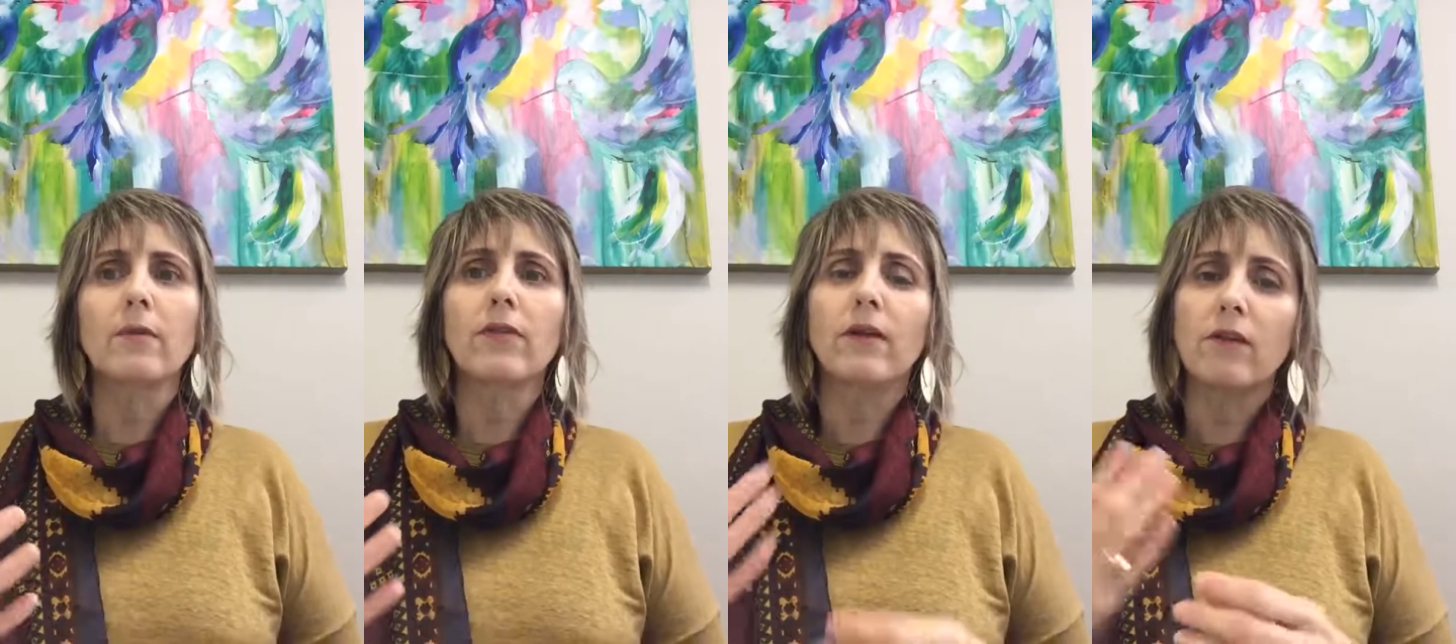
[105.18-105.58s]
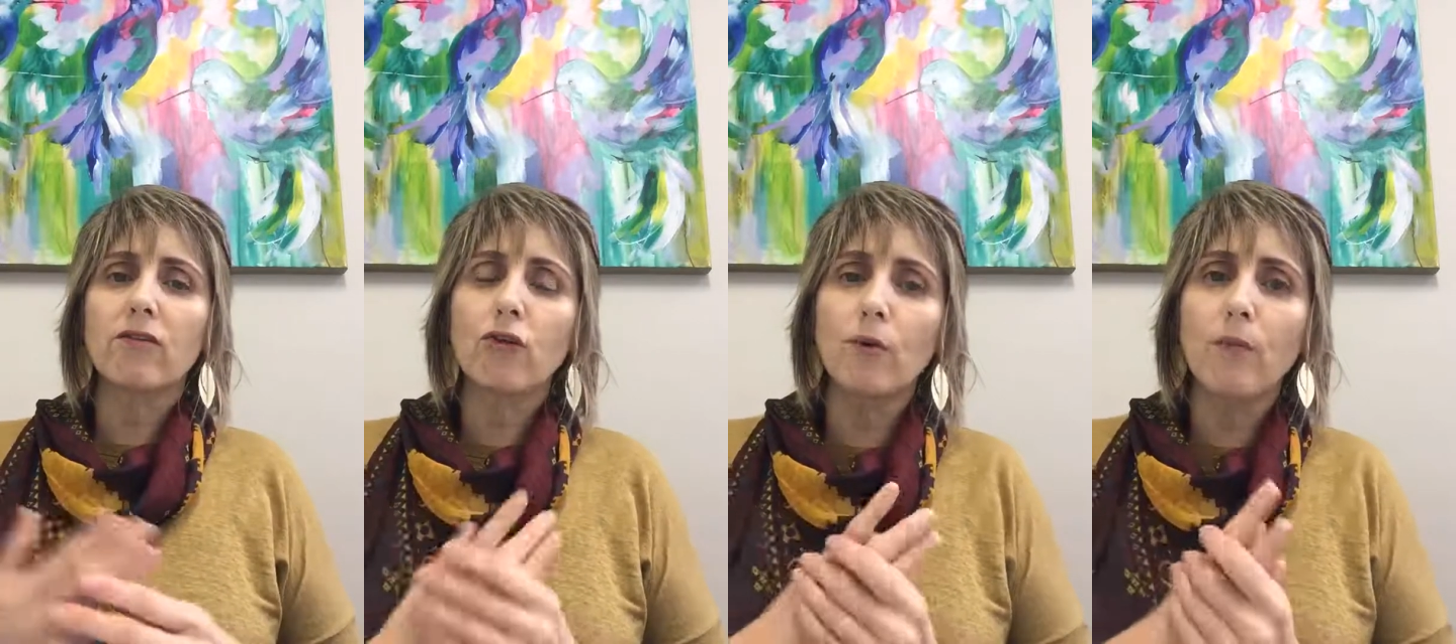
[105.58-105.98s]
There's
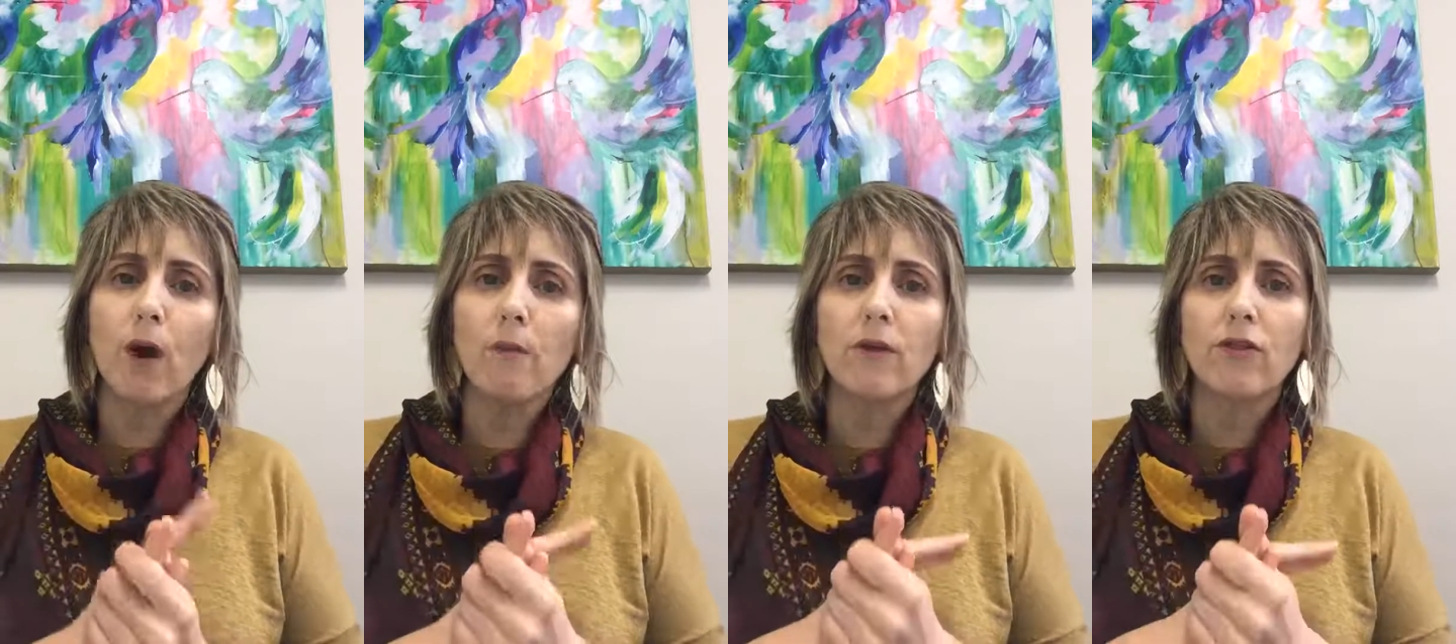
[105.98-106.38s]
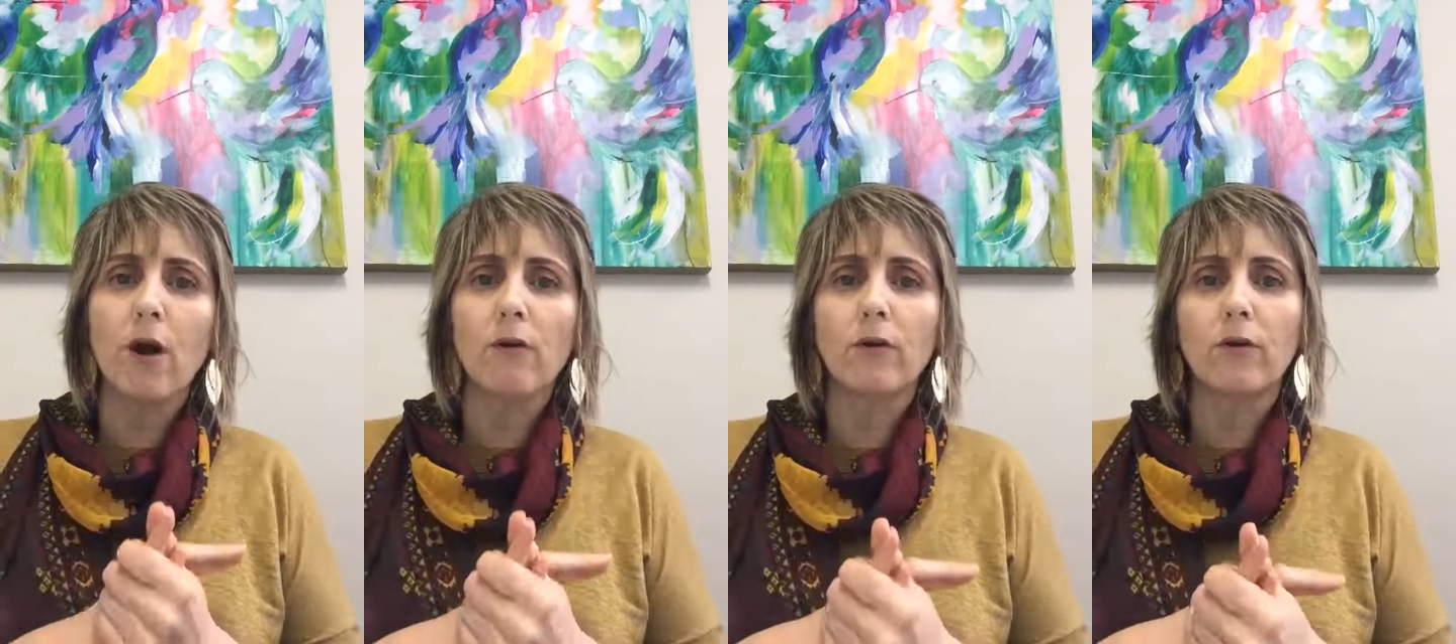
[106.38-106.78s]
two primary
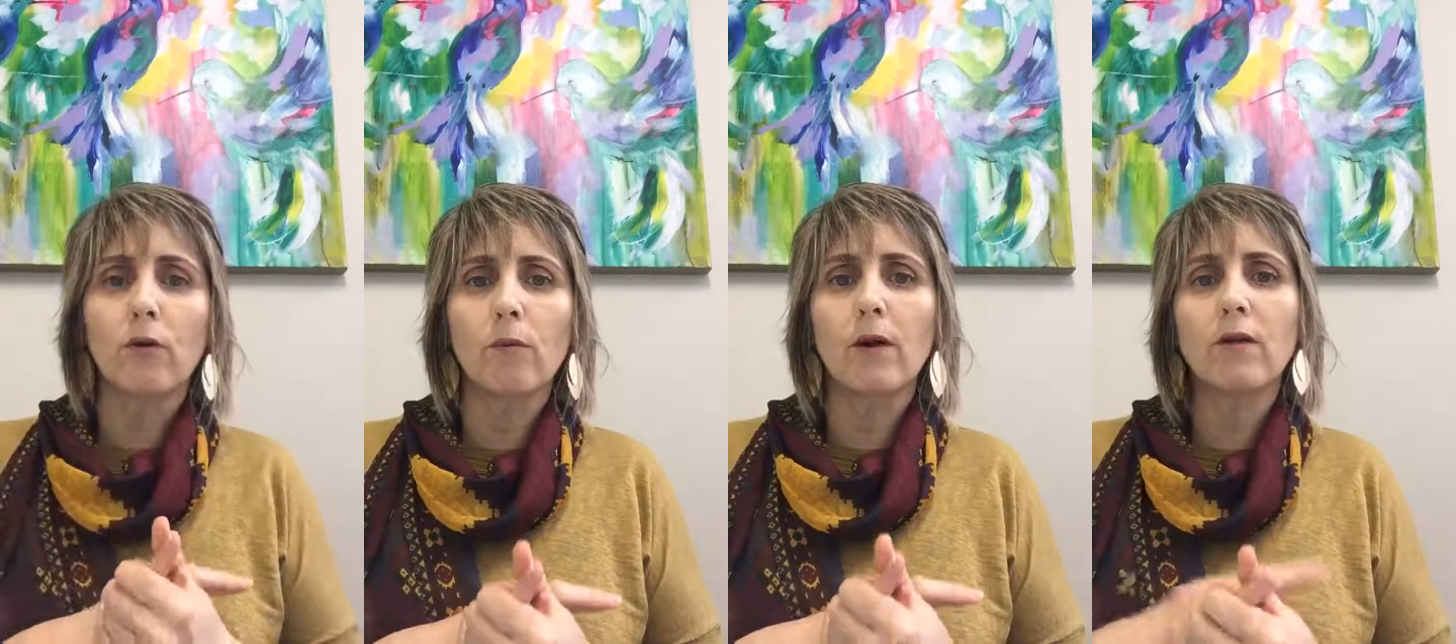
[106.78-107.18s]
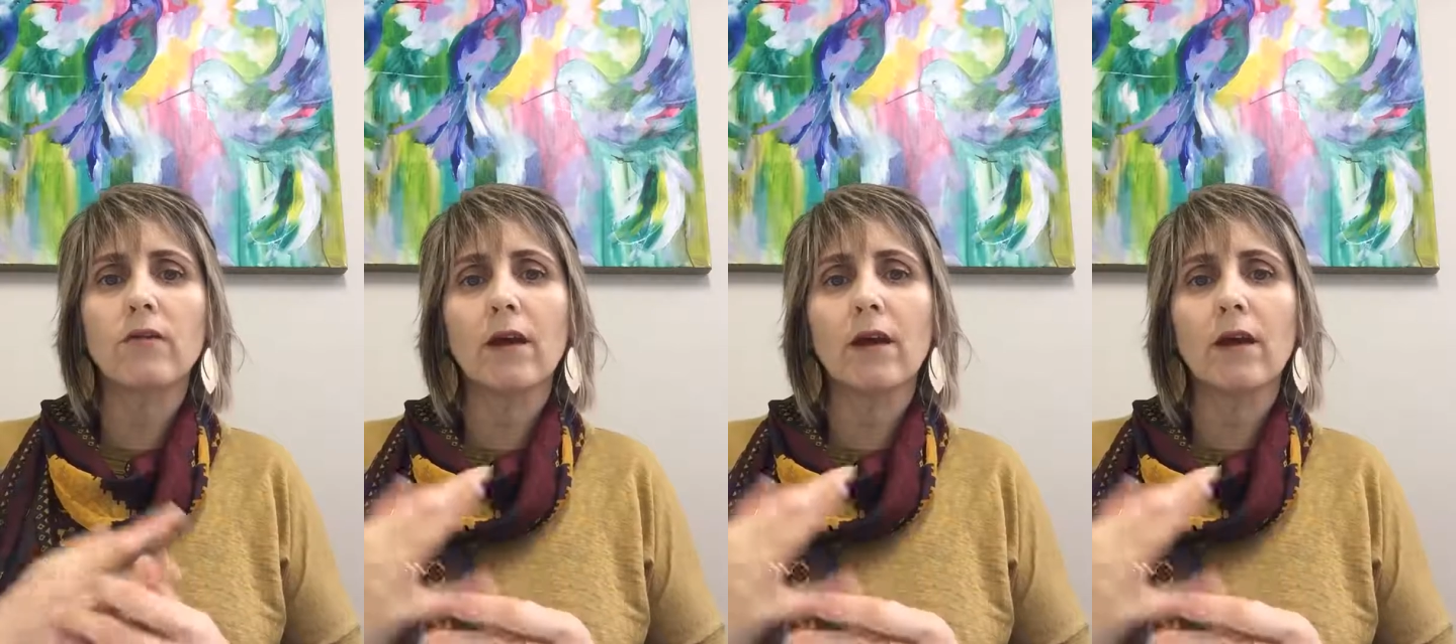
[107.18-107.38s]
thyroid hormones,